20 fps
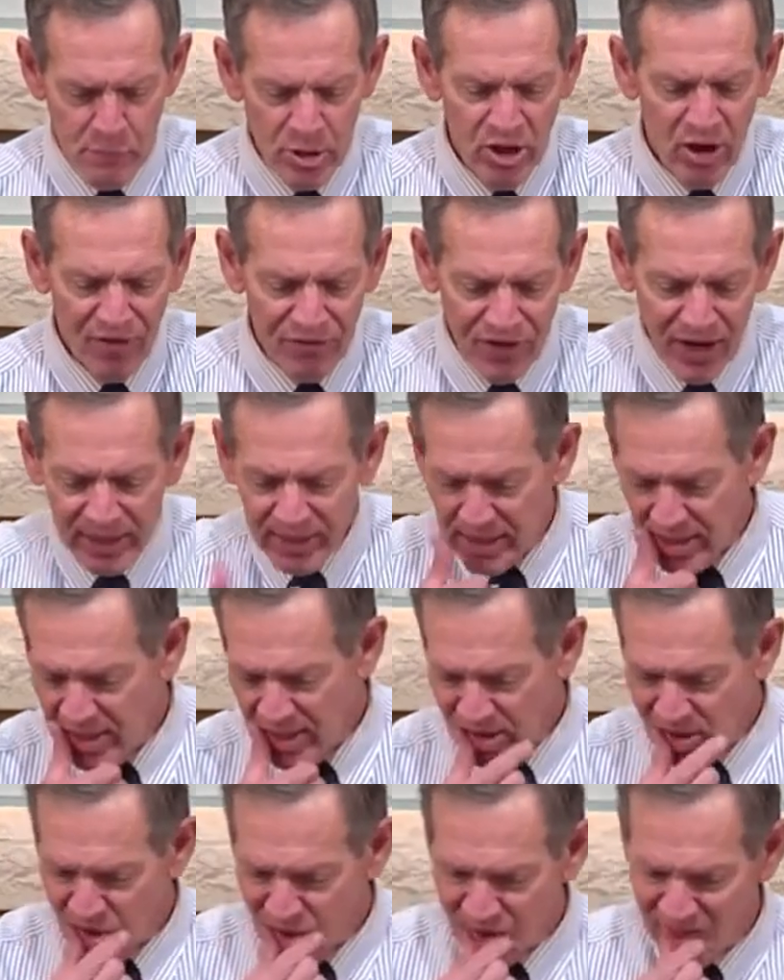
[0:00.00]
You know, I find it
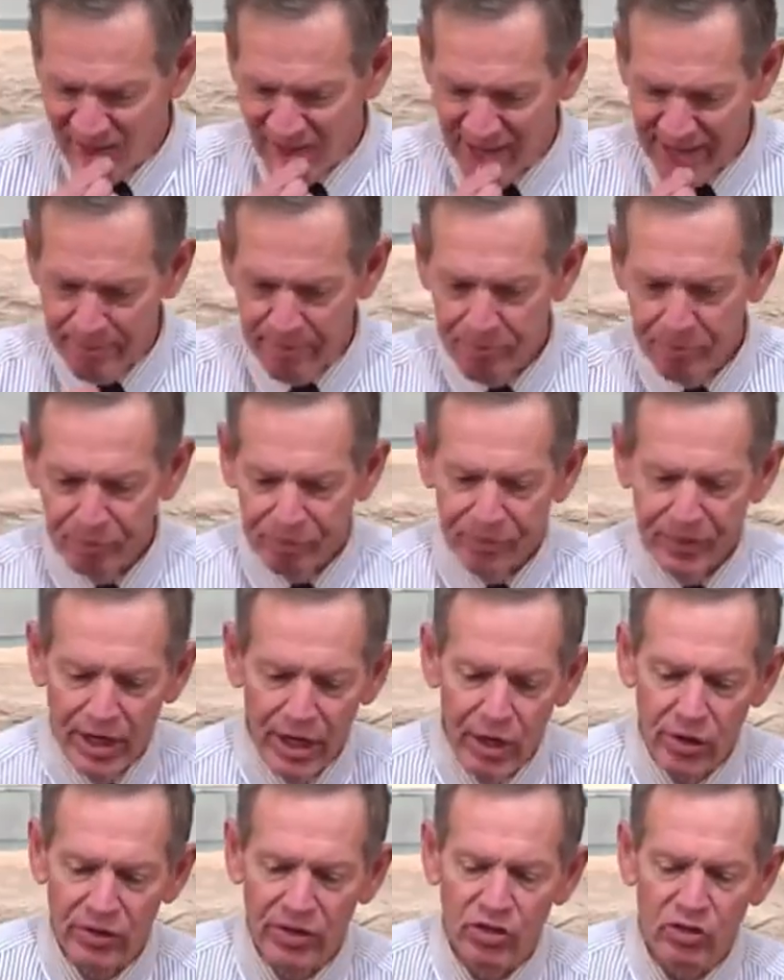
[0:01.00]
interesting
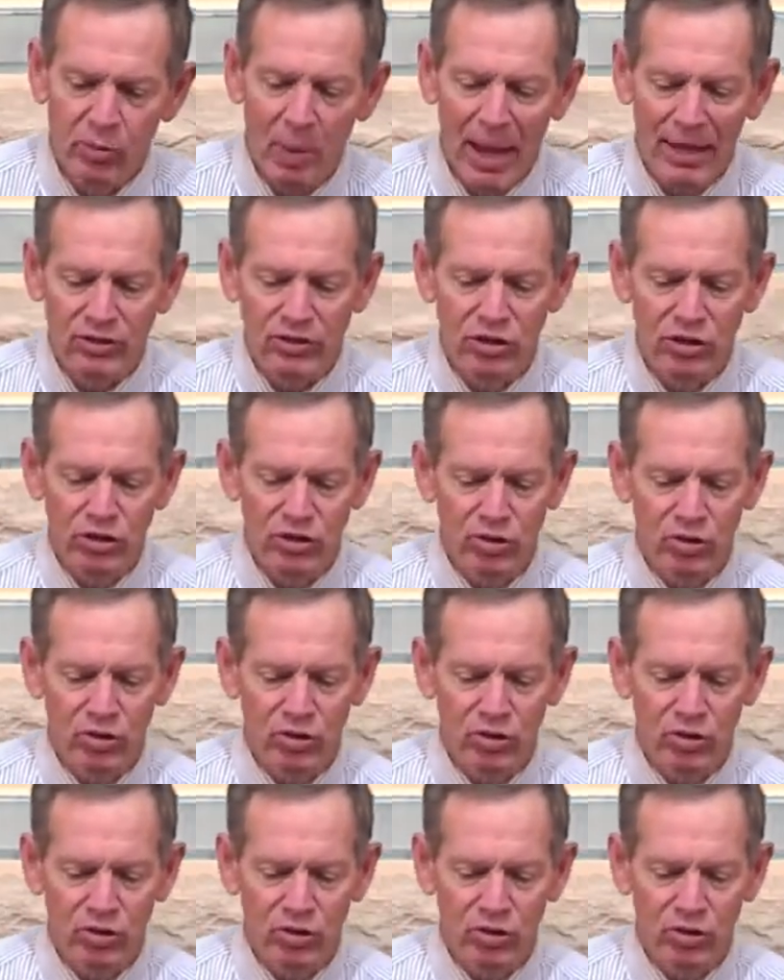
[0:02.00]
here in this passage